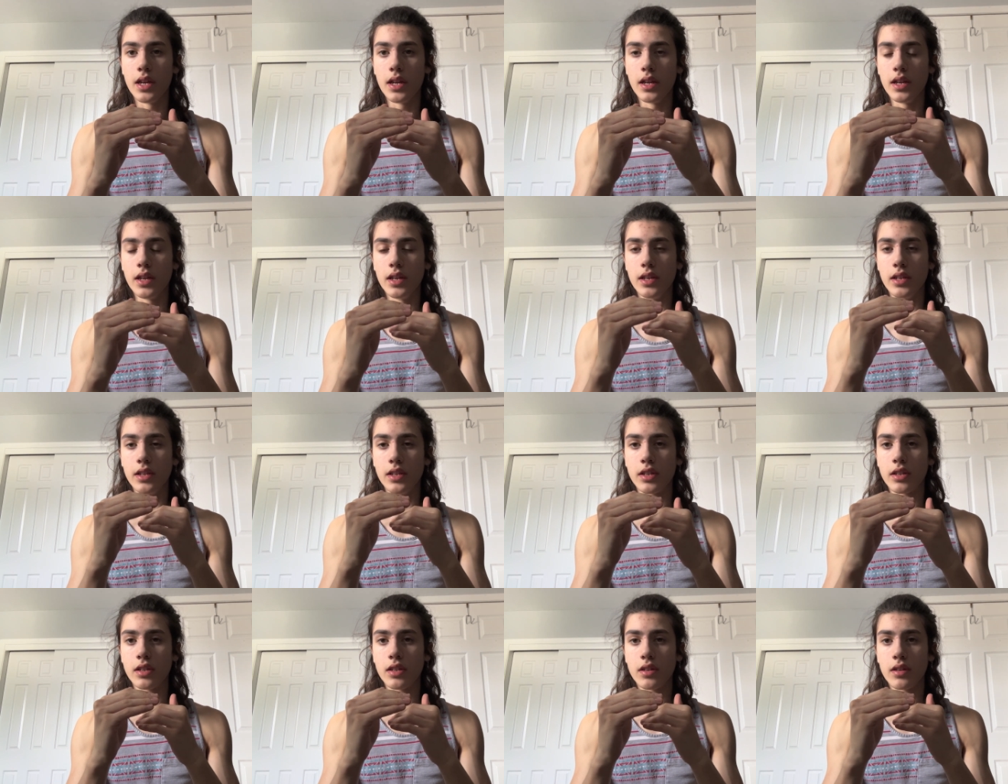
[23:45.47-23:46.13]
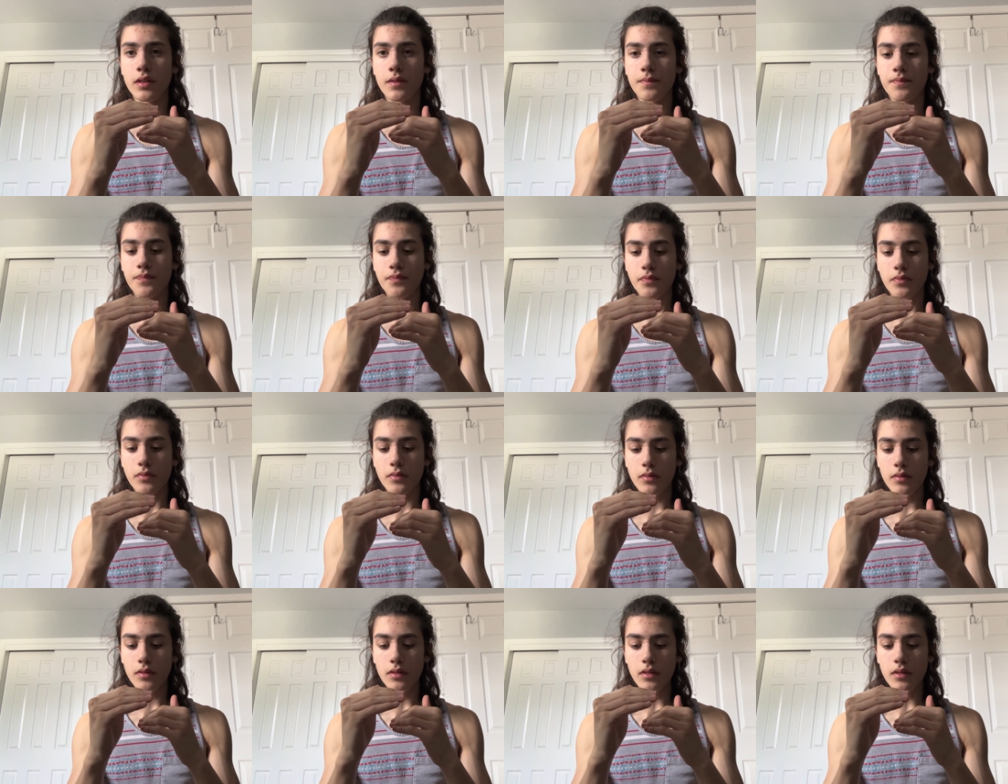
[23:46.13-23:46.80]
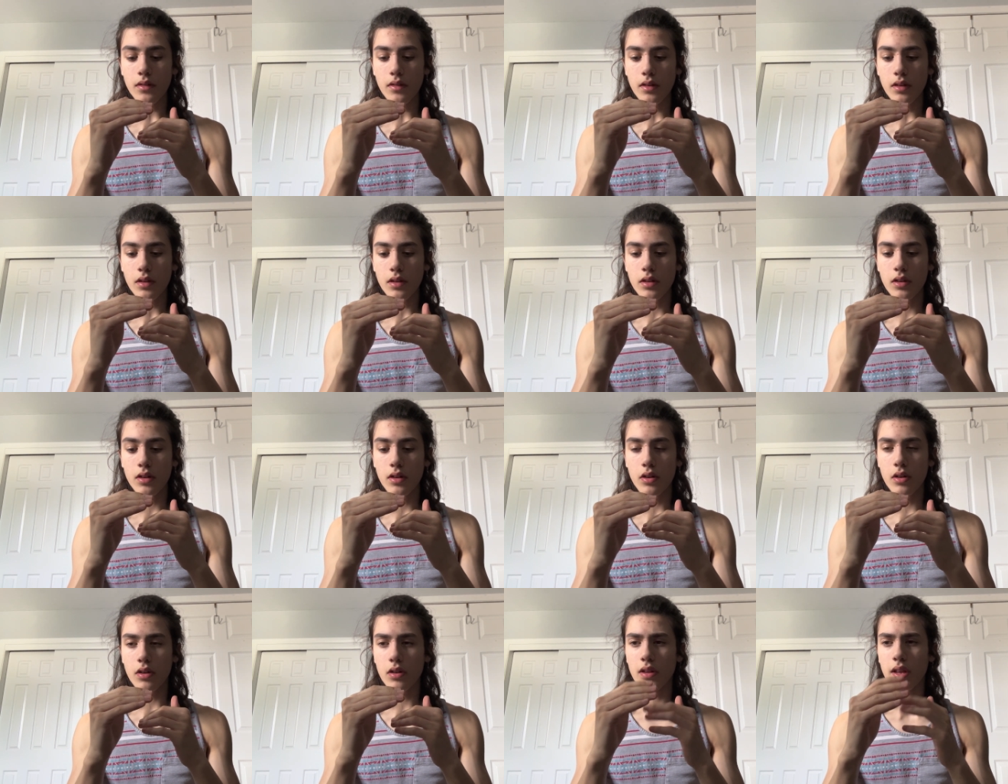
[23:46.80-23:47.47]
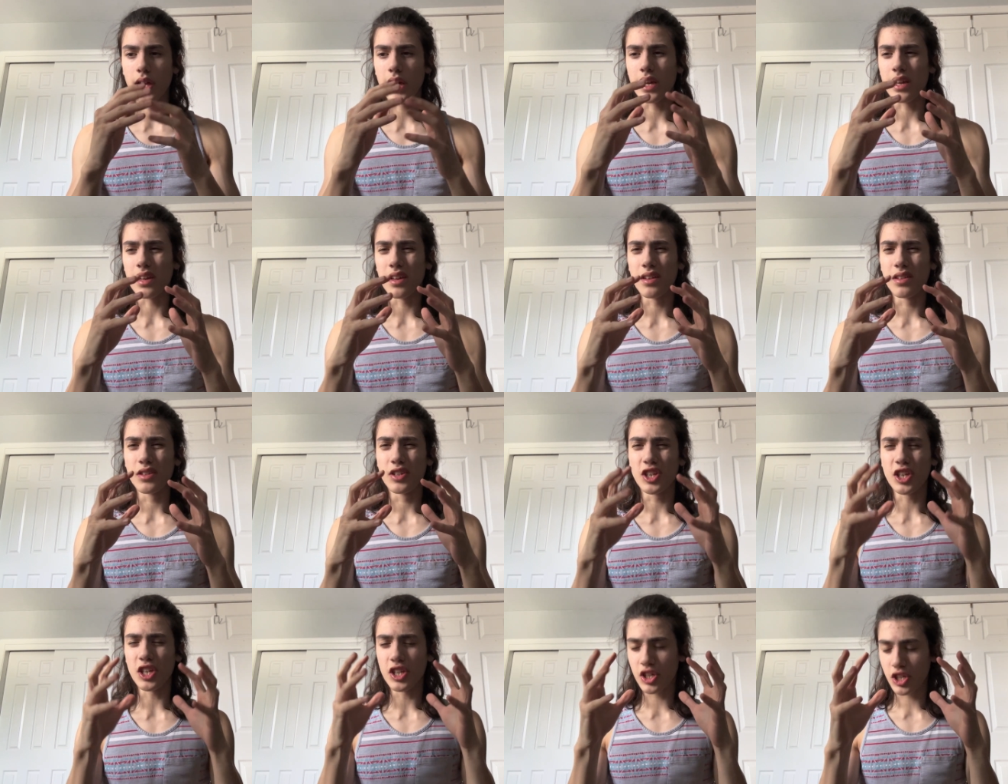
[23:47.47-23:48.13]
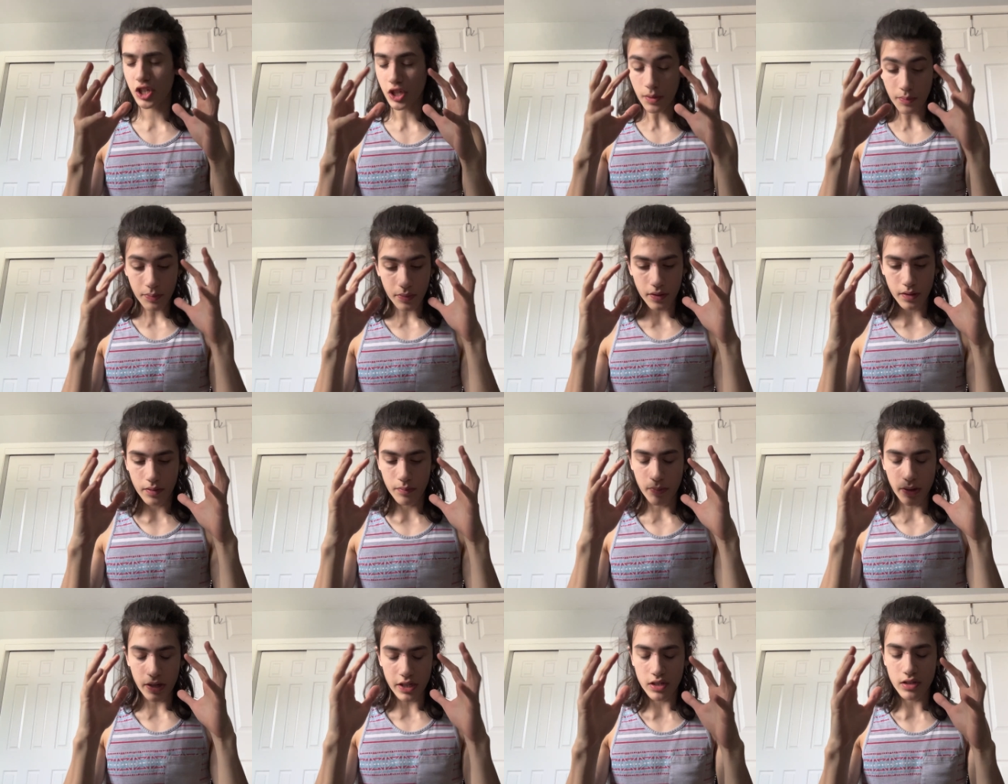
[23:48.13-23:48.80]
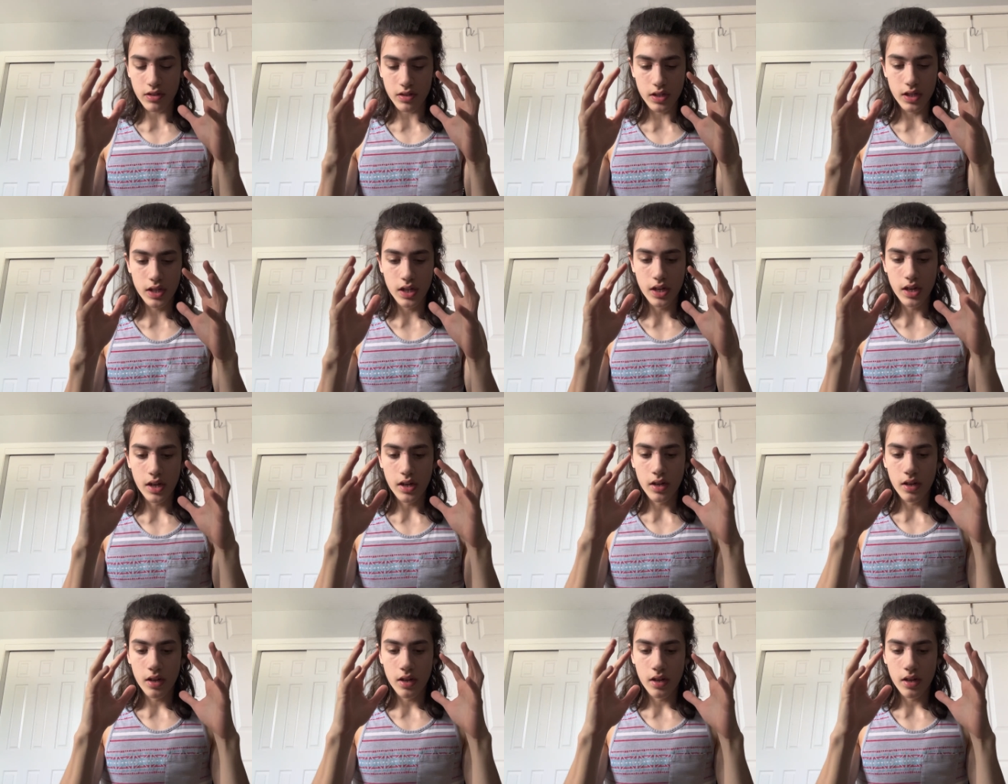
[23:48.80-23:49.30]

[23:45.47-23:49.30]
is, or like some basically